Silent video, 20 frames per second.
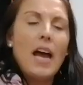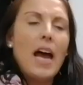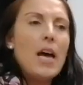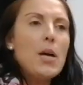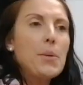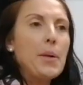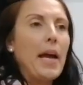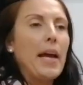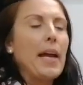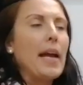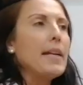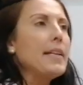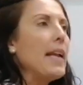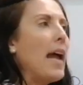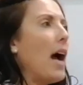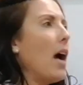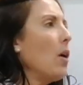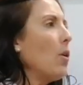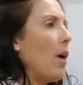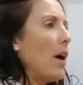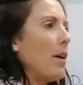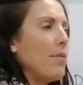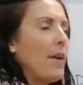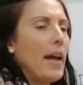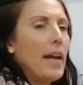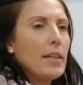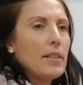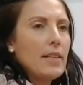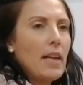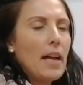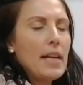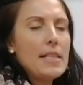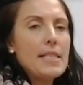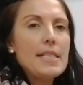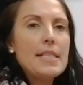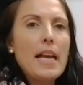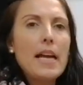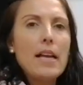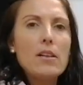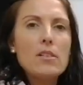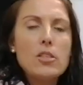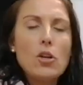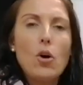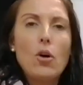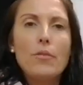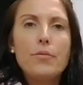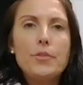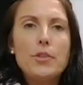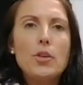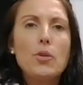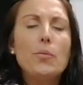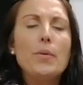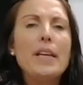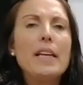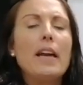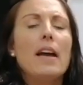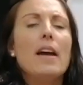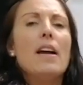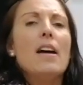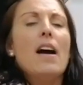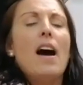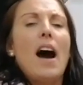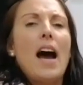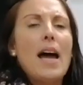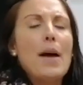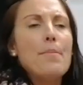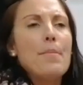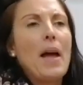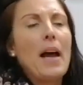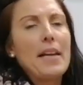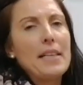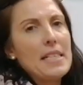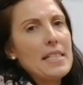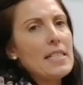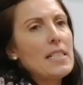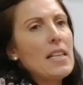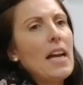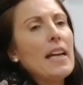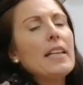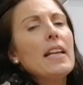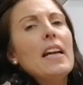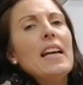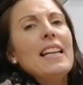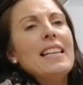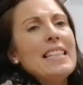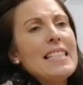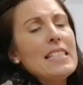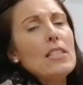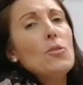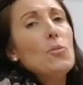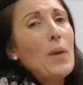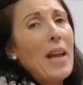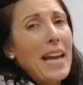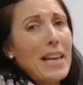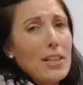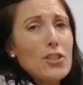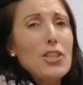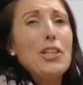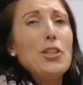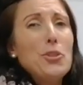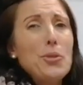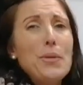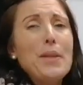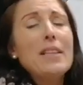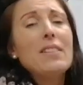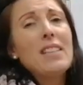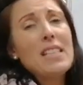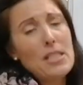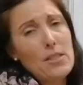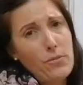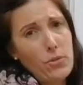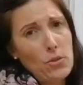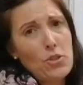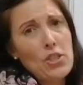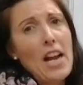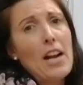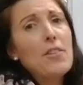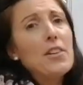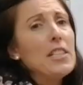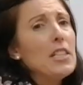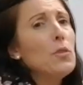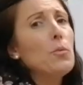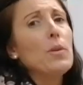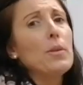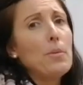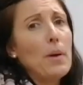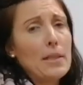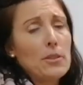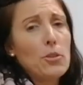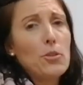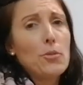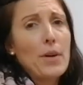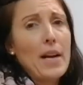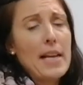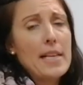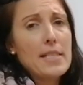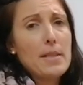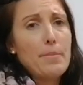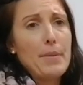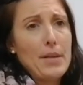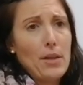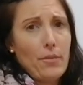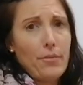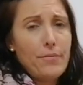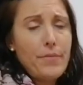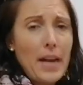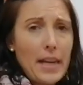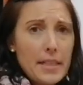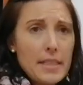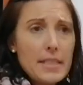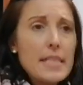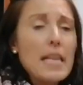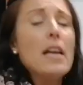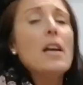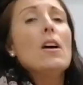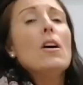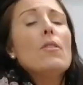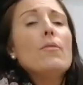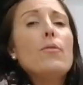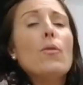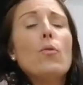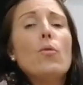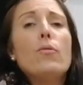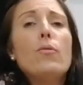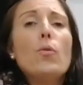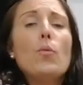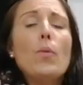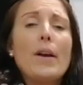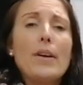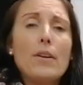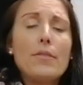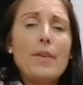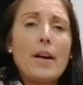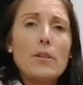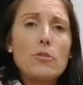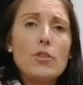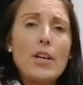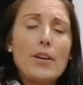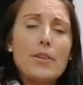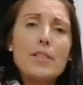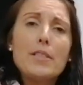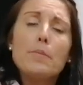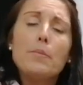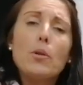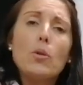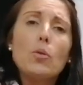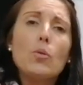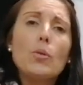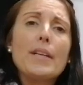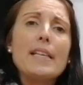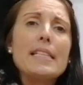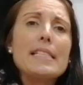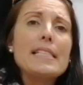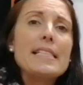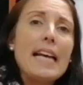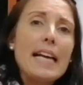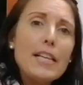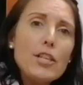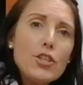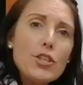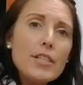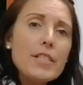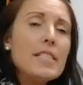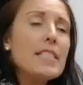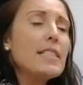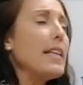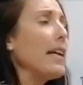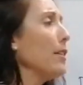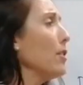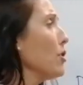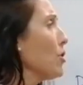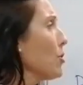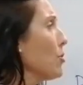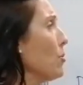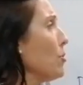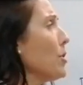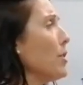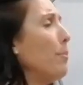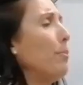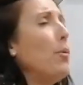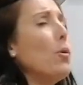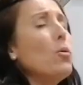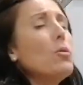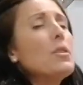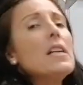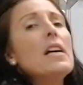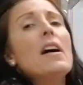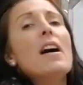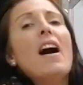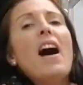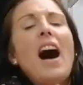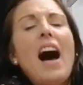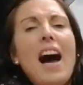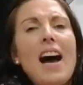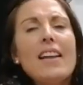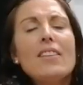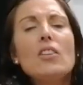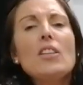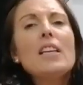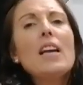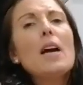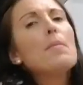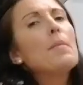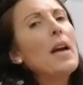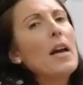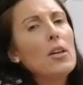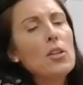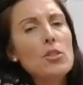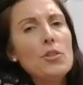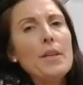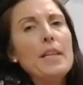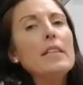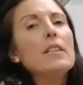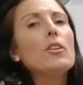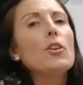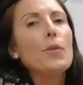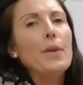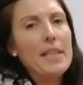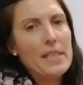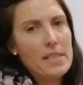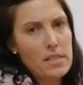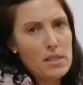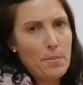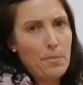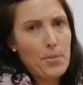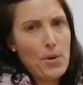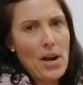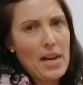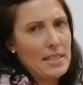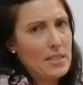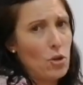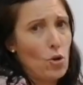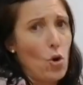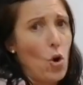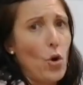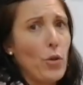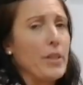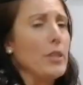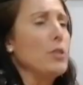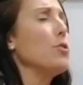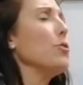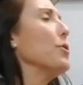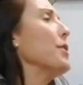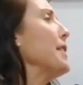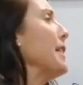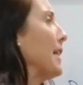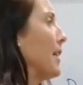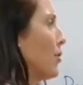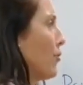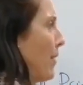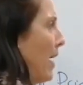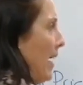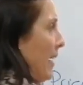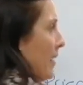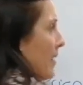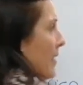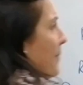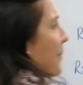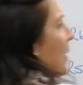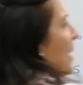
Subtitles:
Okay, and now I've had nice sales after a week, and I decide, listen, we're actually doing this for charity. We want to raise a bit of funds for one of our charitable organizations that the school supports. I think I'm going to increase the price rather to R6.